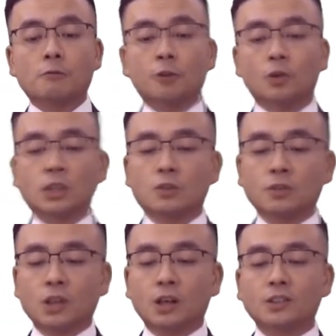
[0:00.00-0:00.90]
for the
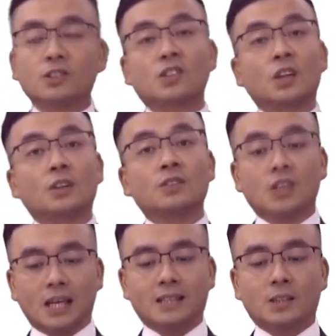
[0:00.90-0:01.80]
United students
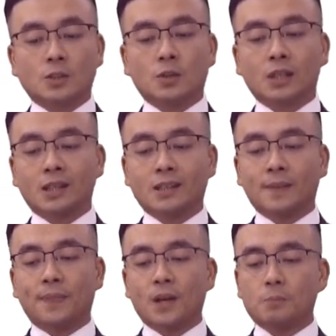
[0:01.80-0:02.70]
in the UK
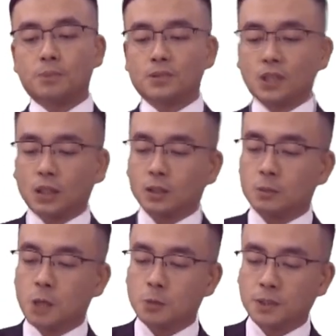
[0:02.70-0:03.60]
at that particular
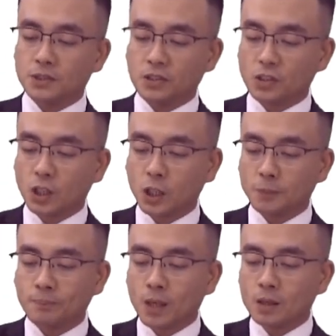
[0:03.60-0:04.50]
moment in time,